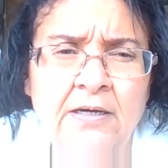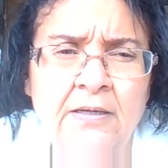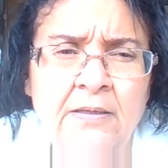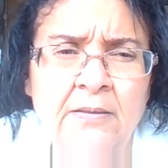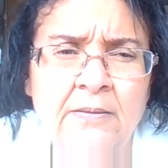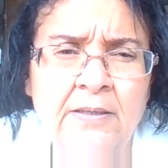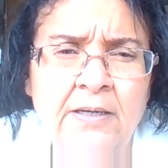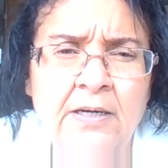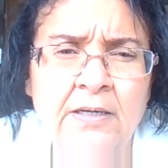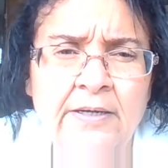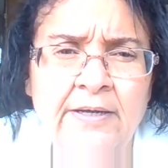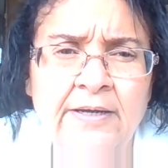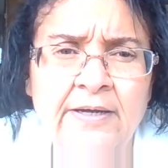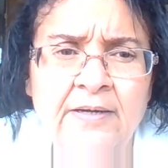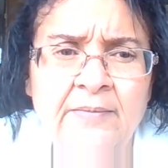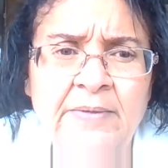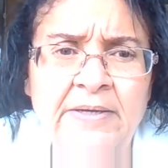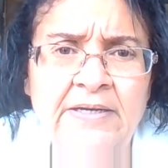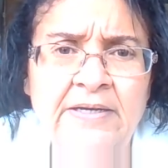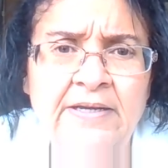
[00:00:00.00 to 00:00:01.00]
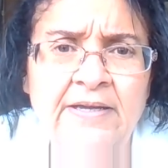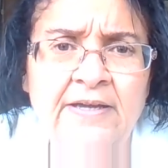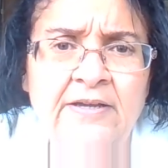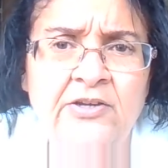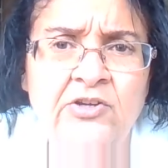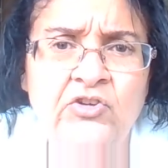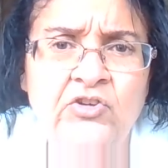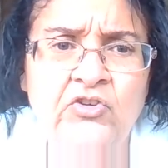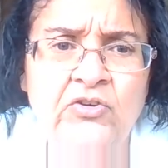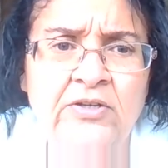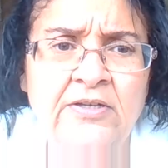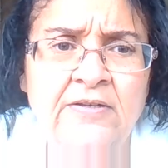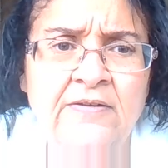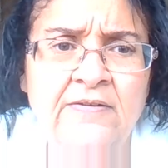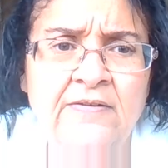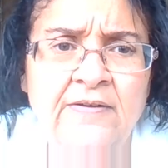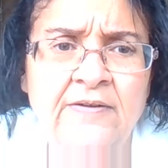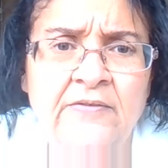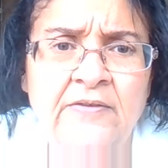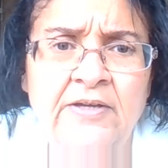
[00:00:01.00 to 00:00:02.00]
cardiac medications?
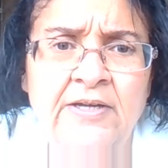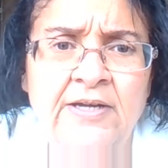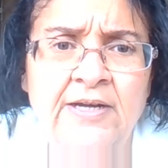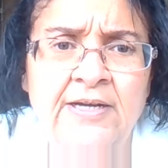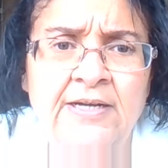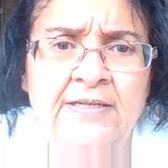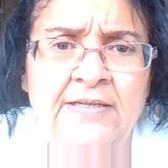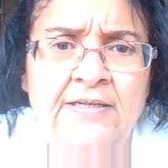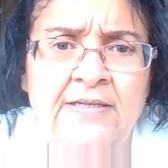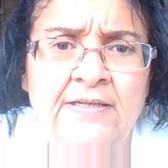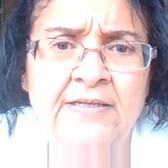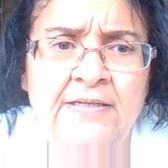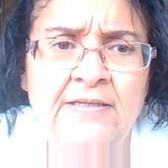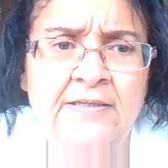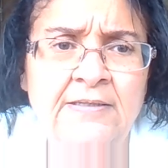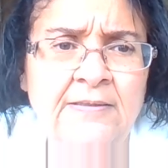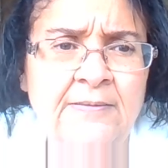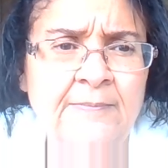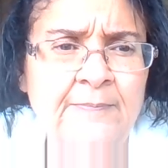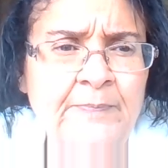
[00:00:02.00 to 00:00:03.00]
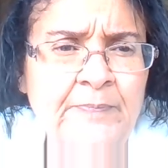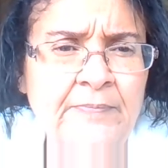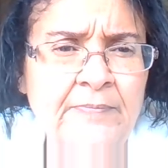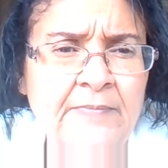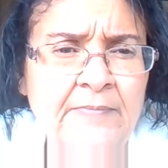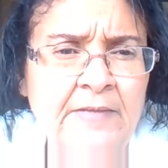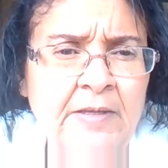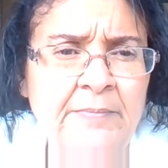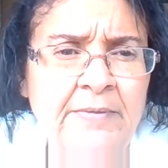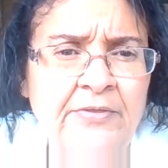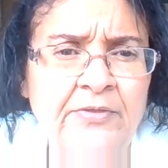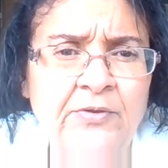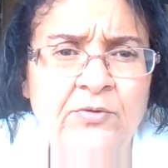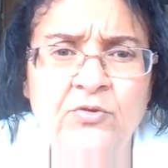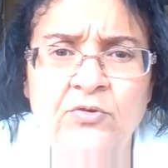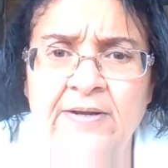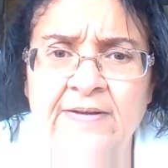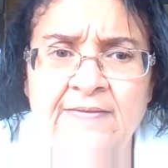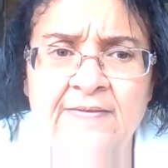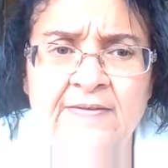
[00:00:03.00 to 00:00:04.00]
Are they on
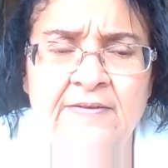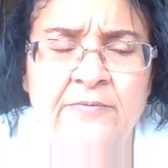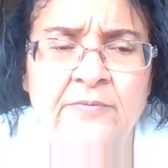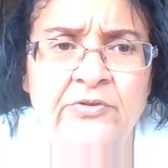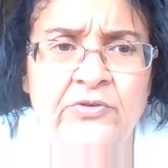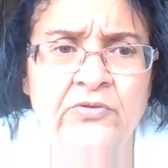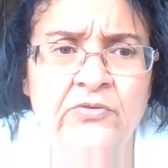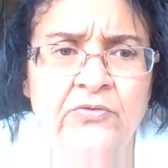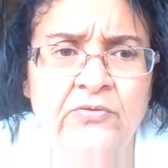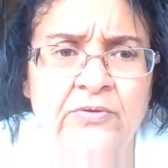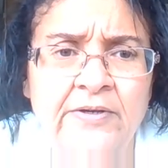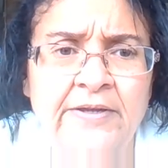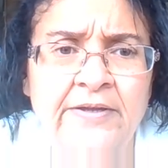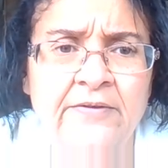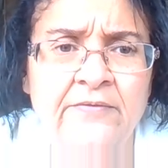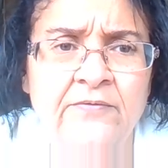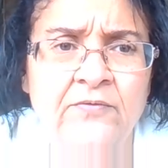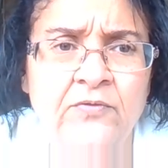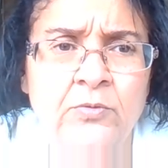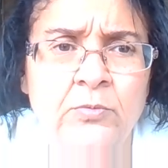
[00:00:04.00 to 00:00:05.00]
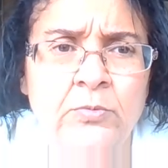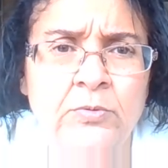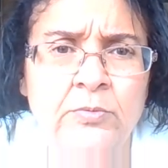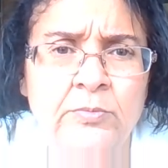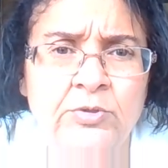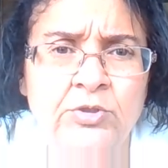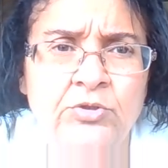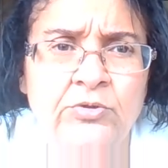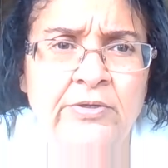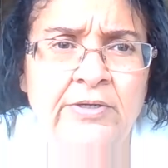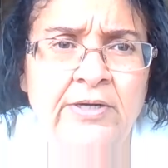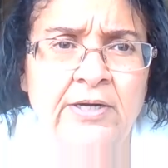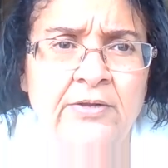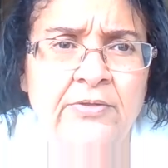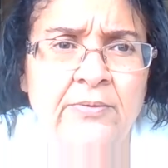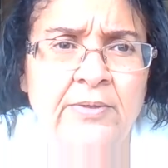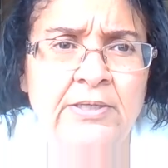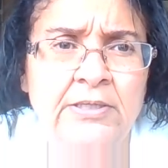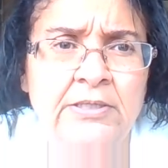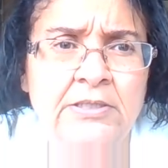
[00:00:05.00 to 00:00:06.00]
methotrexate, which is, again, for rheumatoid
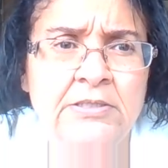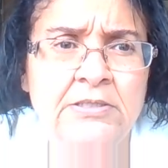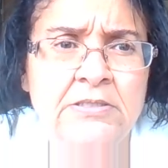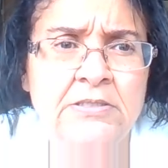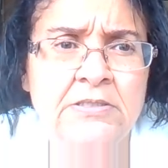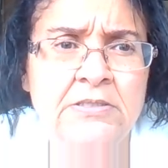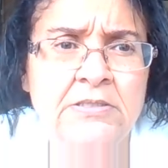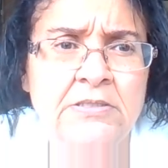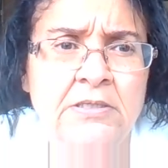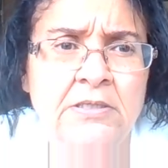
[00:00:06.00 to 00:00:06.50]
arthritis?